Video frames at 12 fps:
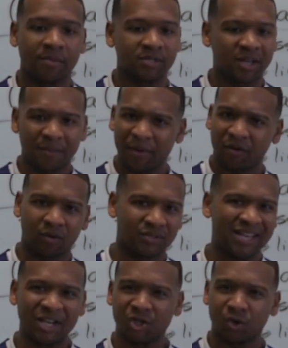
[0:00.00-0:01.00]
It was going to be a
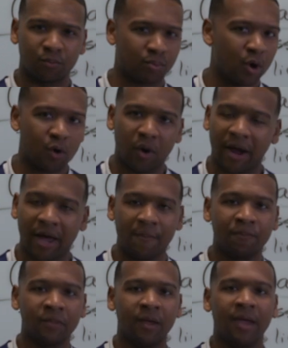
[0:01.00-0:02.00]
rotational
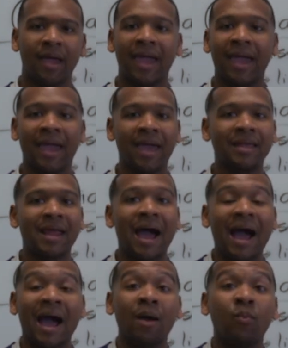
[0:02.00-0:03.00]
program, and
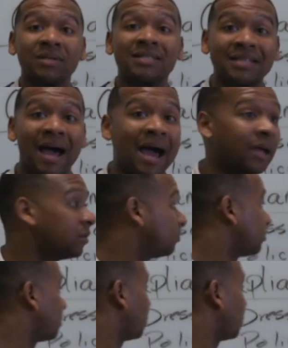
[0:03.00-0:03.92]
I was not